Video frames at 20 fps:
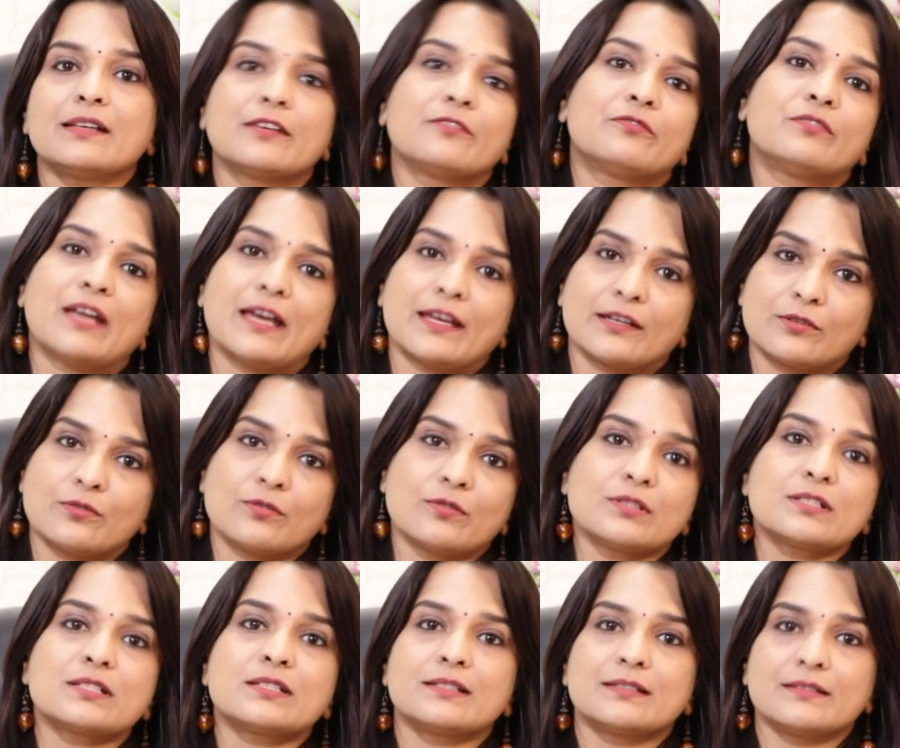if
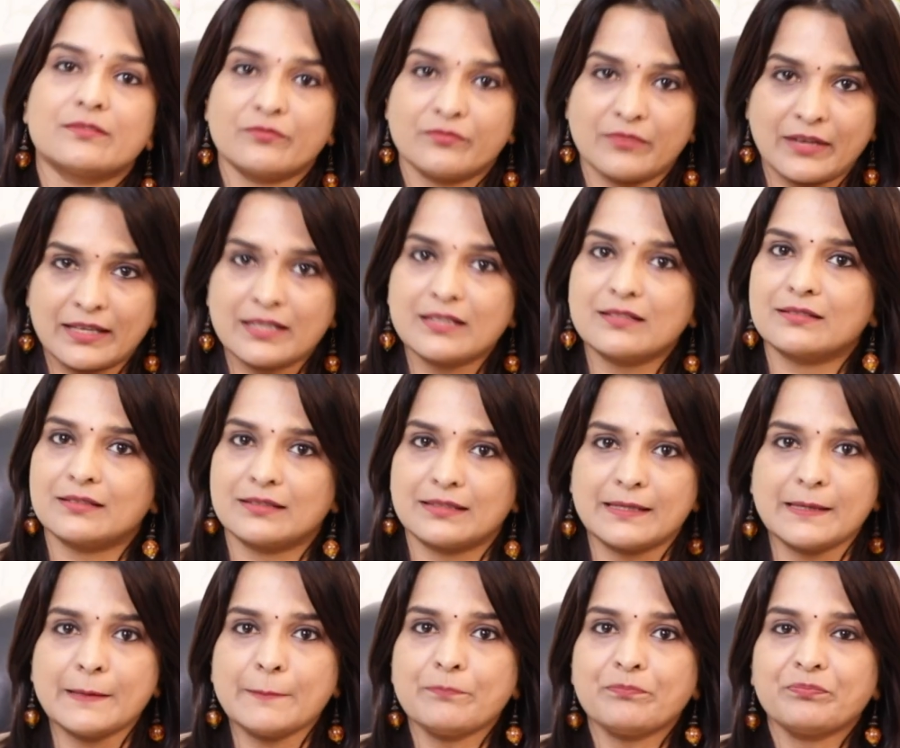diagnosed very
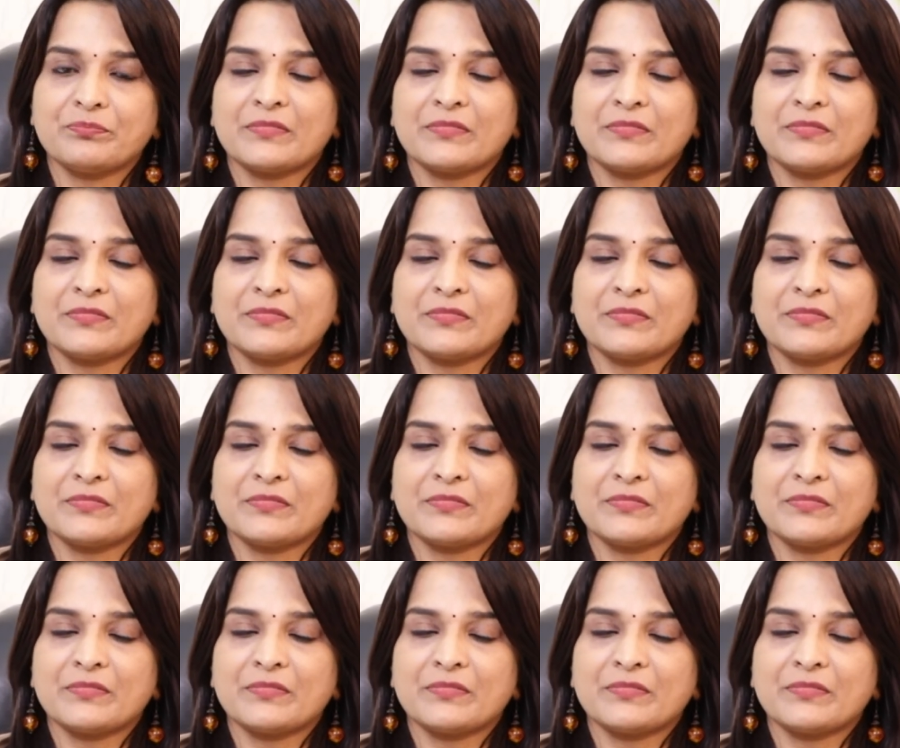early,